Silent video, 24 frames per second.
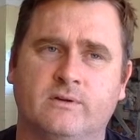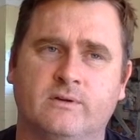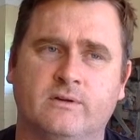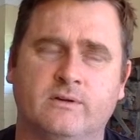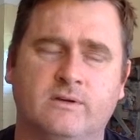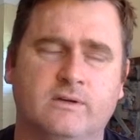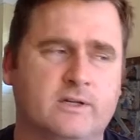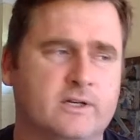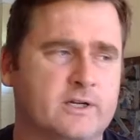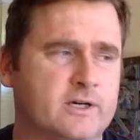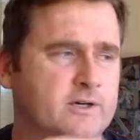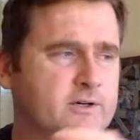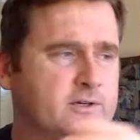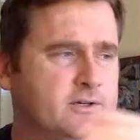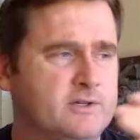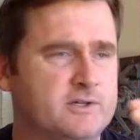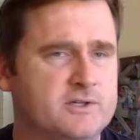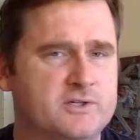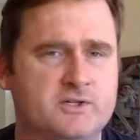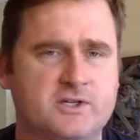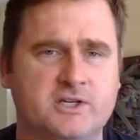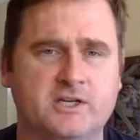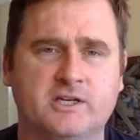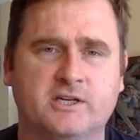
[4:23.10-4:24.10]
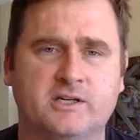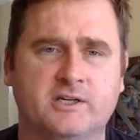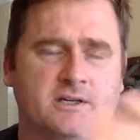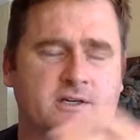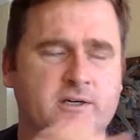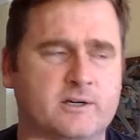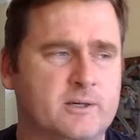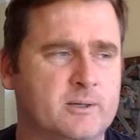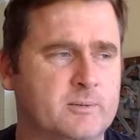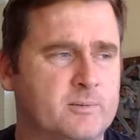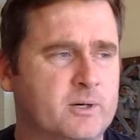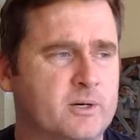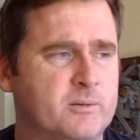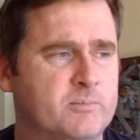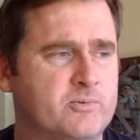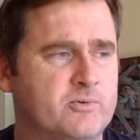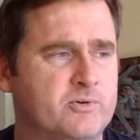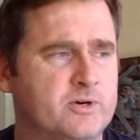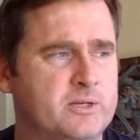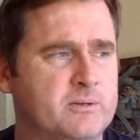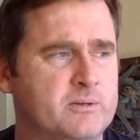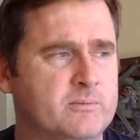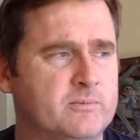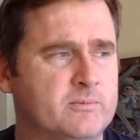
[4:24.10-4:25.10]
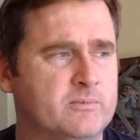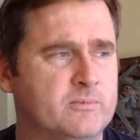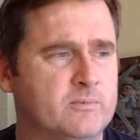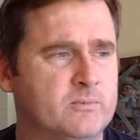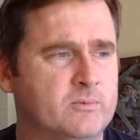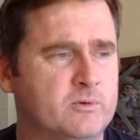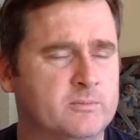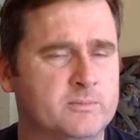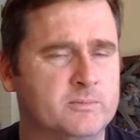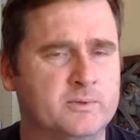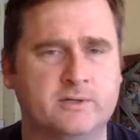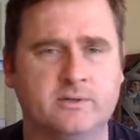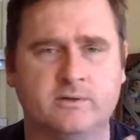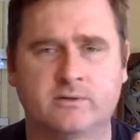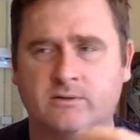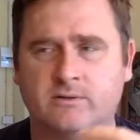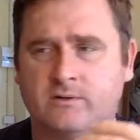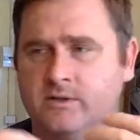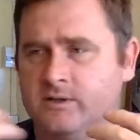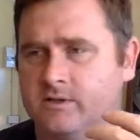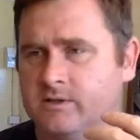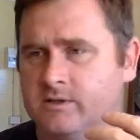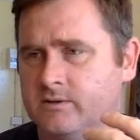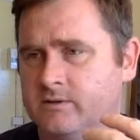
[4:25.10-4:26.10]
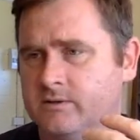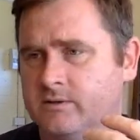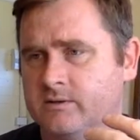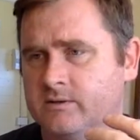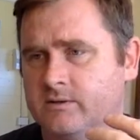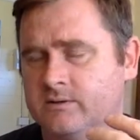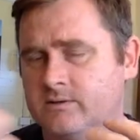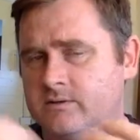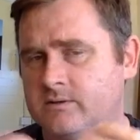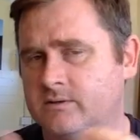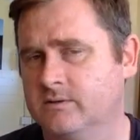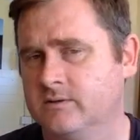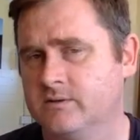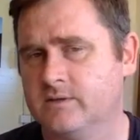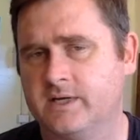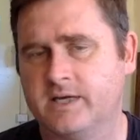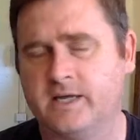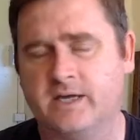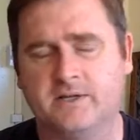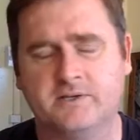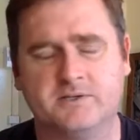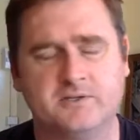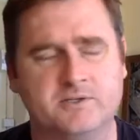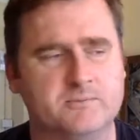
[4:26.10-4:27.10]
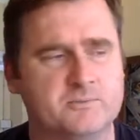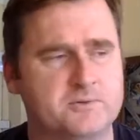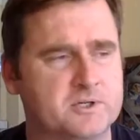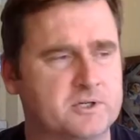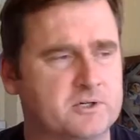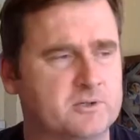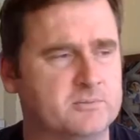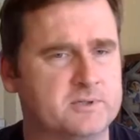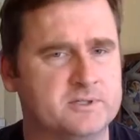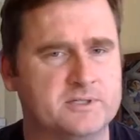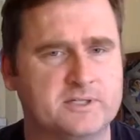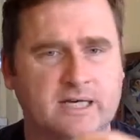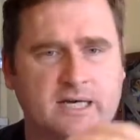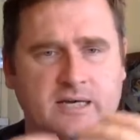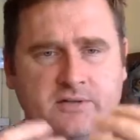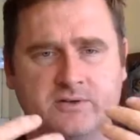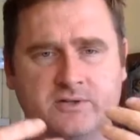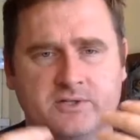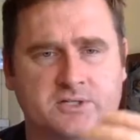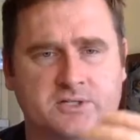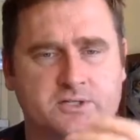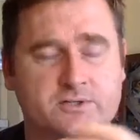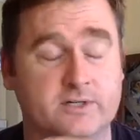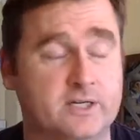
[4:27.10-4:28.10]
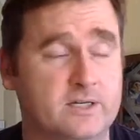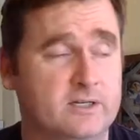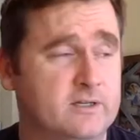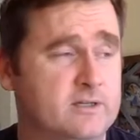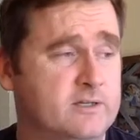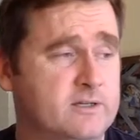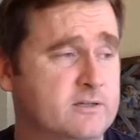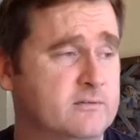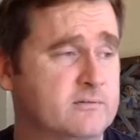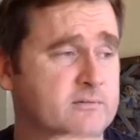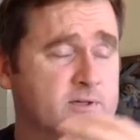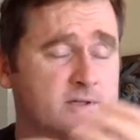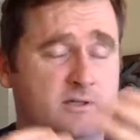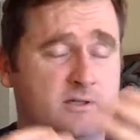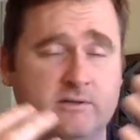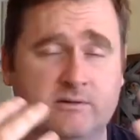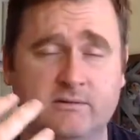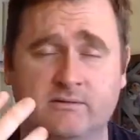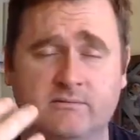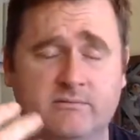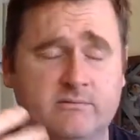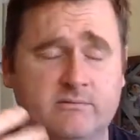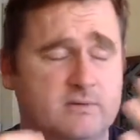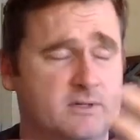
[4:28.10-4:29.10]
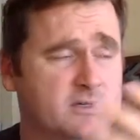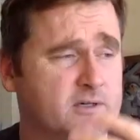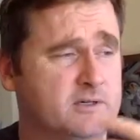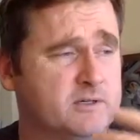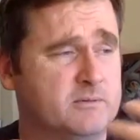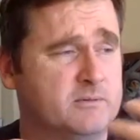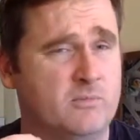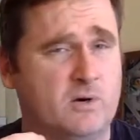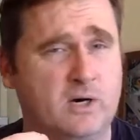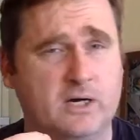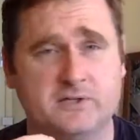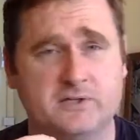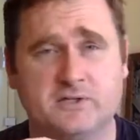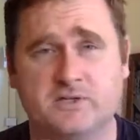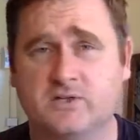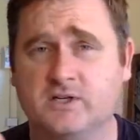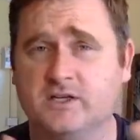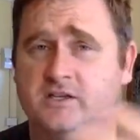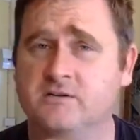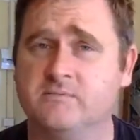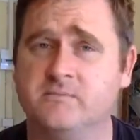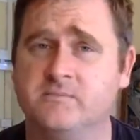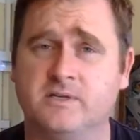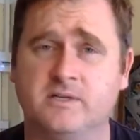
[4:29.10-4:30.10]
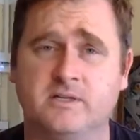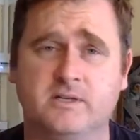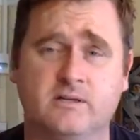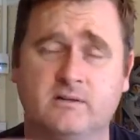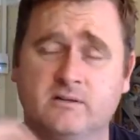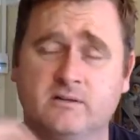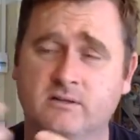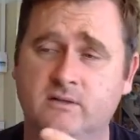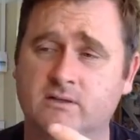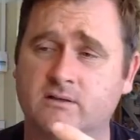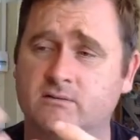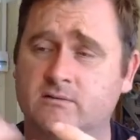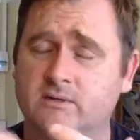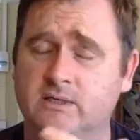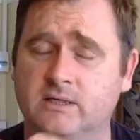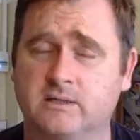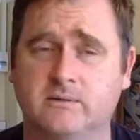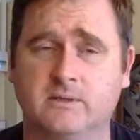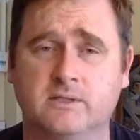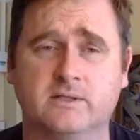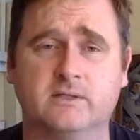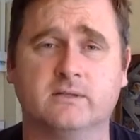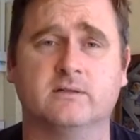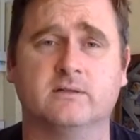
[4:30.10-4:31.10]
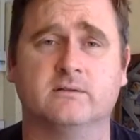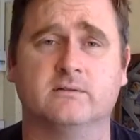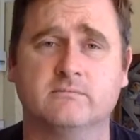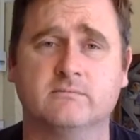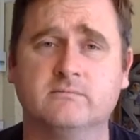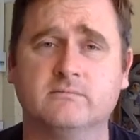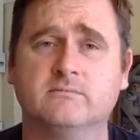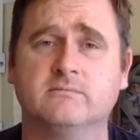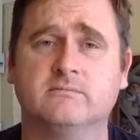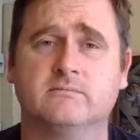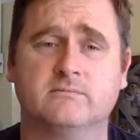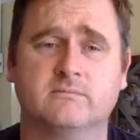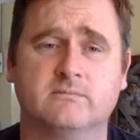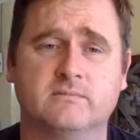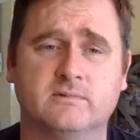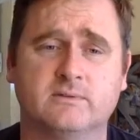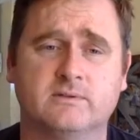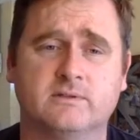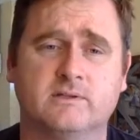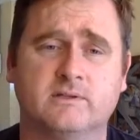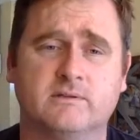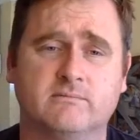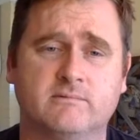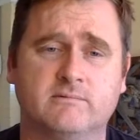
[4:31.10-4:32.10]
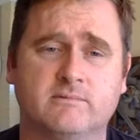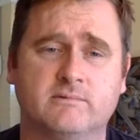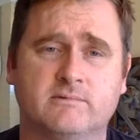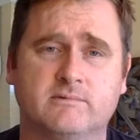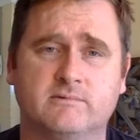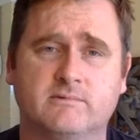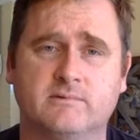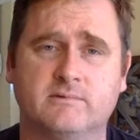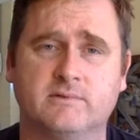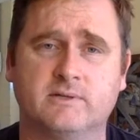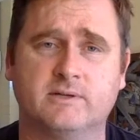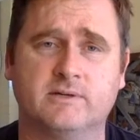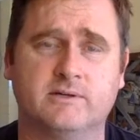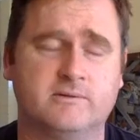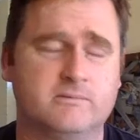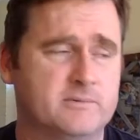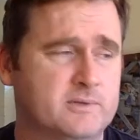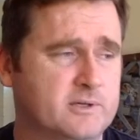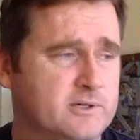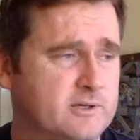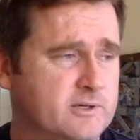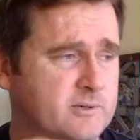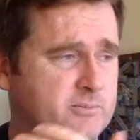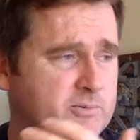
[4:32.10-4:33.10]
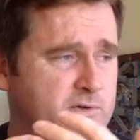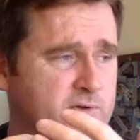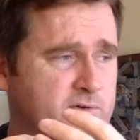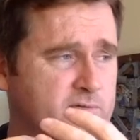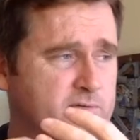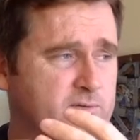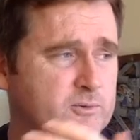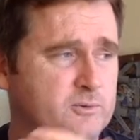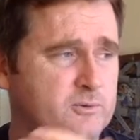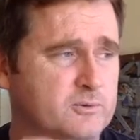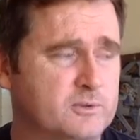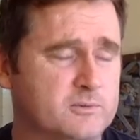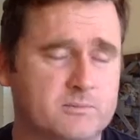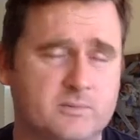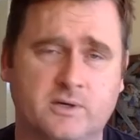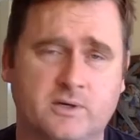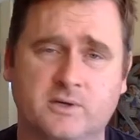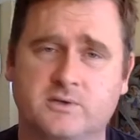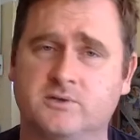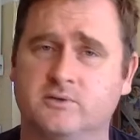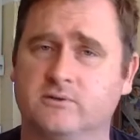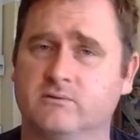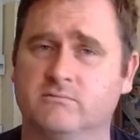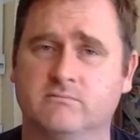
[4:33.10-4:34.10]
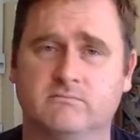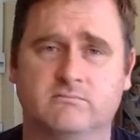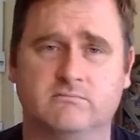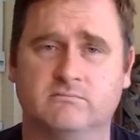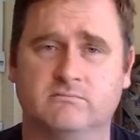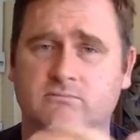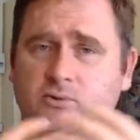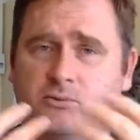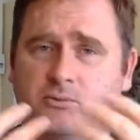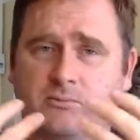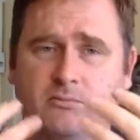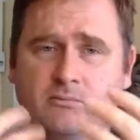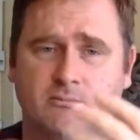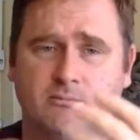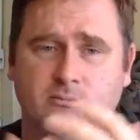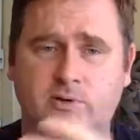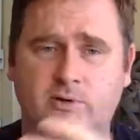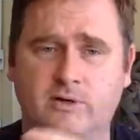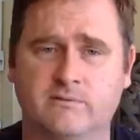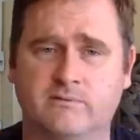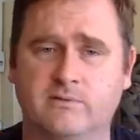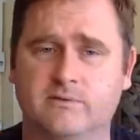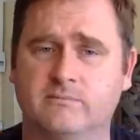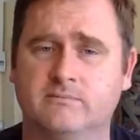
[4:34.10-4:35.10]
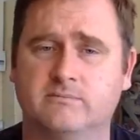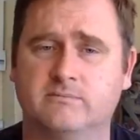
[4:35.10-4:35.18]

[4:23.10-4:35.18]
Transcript: You know, you see a pretty woman or a handsome gentleman down the street and you might see them and you go, oh, wow, okay. They're a beautiful person, or whatever.